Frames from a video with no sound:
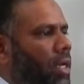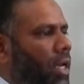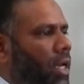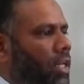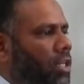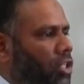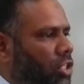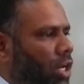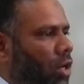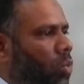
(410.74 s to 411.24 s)

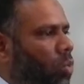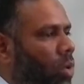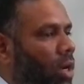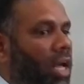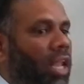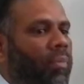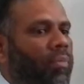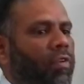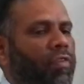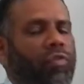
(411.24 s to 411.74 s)
in
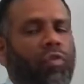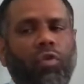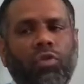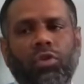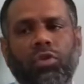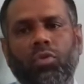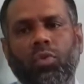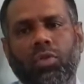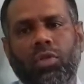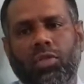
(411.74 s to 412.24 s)
Shawwal before
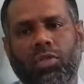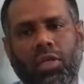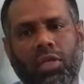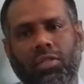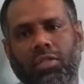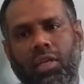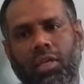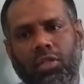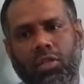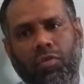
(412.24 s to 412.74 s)
you do the
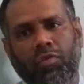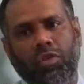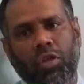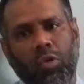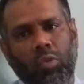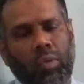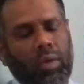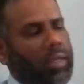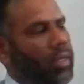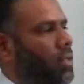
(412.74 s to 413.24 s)
six days of
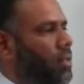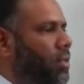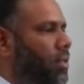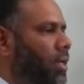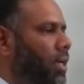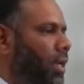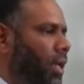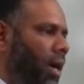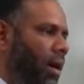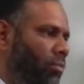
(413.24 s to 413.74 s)
Shawwal.
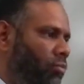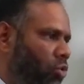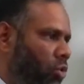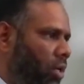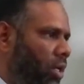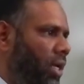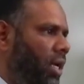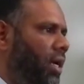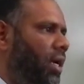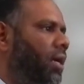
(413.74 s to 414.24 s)

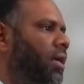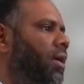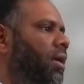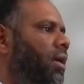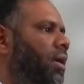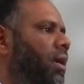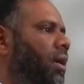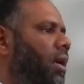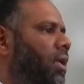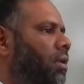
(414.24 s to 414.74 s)

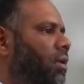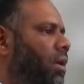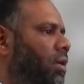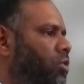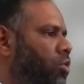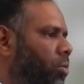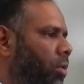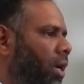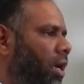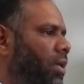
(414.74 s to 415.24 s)
Alhamdulillah, Allah
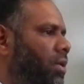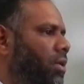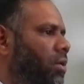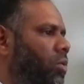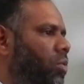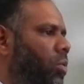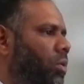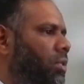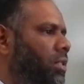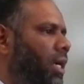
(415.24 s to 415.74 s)

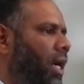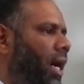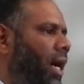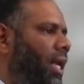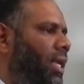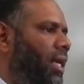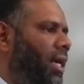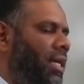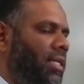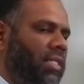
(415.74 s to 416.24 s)
subhanahu wa
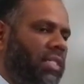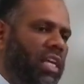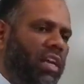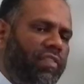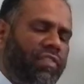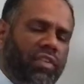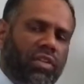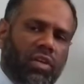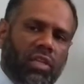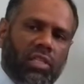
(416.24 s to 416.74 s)
ta'ala has
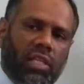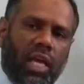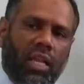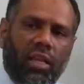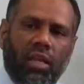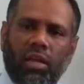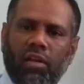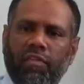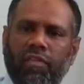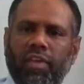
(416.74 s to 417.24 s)
given us a
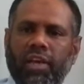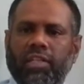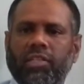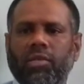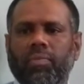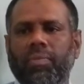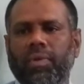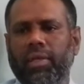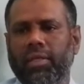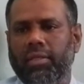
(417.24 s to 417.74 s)
lot of
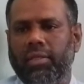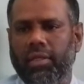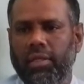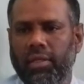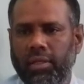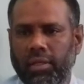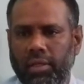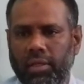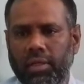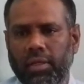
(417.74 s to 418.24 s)

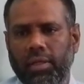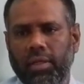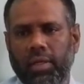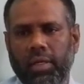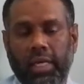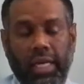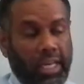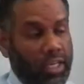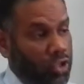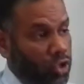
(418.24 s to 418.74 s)
flexibility
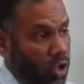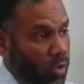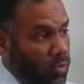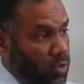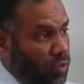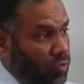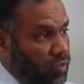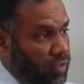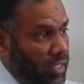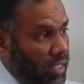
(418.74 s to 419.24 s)
in terms
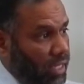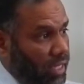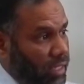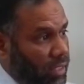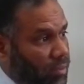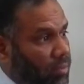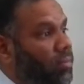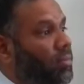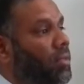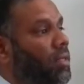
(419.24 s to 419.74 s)
of
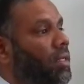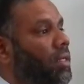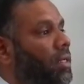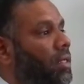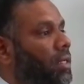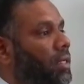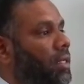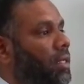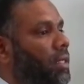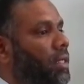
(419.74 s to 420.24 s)
time
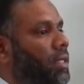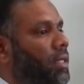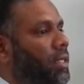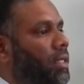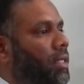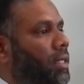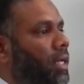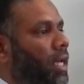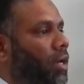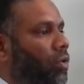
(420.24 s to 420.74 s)

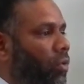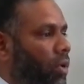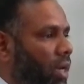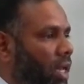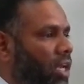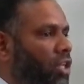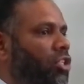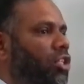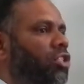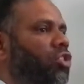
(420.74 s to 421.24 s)
in
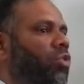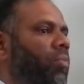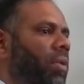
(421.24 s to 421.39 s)
relation to